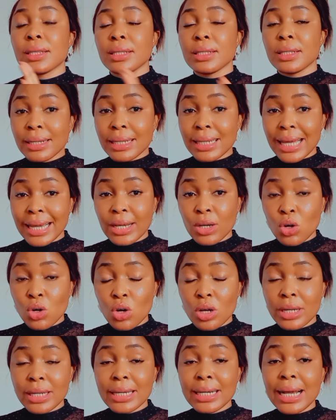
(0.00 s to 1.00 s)

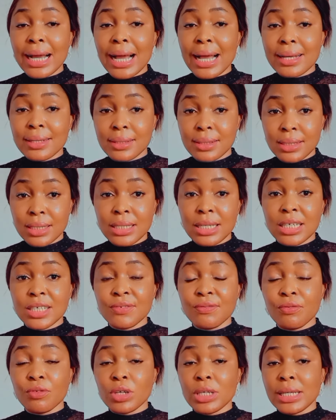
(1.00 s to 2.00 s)
glycolic acid
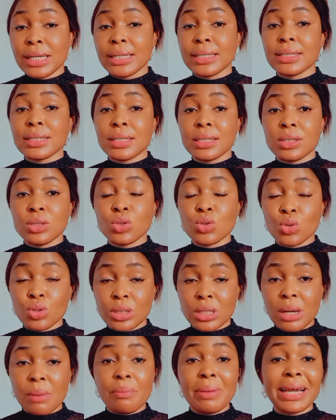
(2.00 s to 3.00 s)
exfoliating
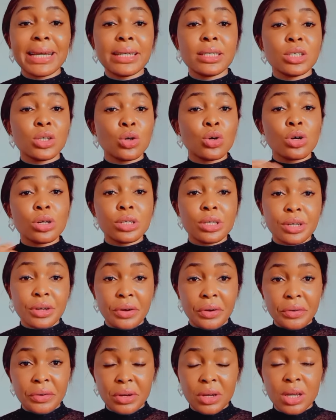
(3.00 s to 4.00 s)
toner by the
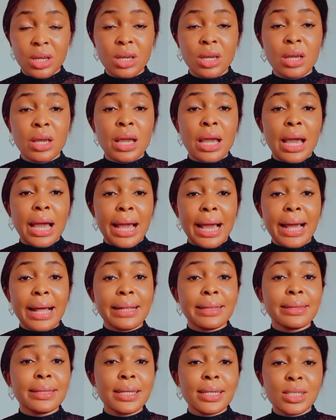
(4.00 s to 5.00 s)
Ordinary,
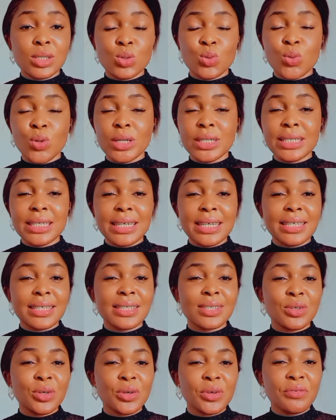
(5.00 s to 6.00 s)
and this one
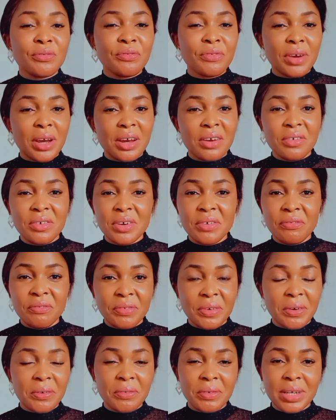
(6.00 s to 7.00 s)
is a
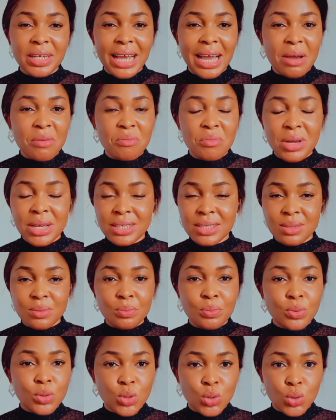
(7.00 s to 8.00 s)
very
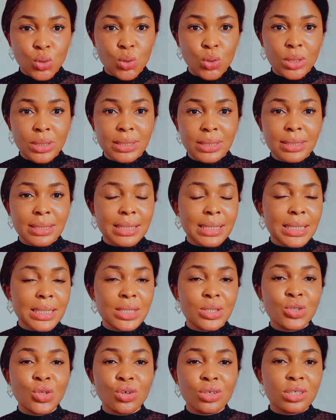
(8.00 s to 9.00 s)
amazing product.
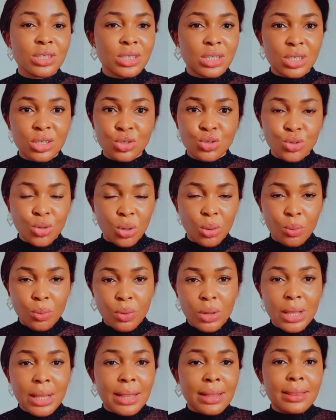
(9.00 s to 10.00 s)
This does the
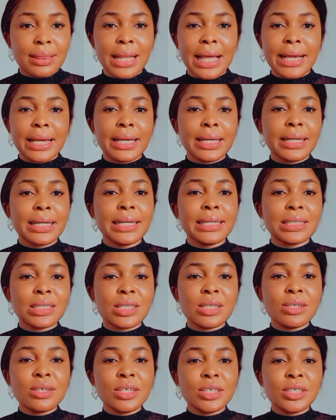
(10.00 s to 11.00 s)
job. Like,
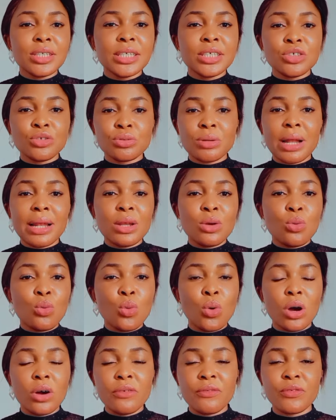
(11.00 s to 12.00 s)
it's literally
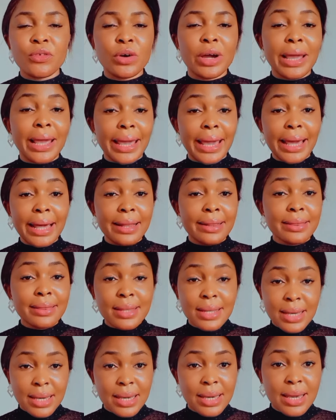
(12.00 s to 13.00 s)
work for
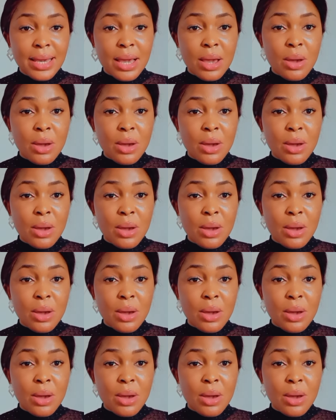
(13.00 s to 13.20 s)
any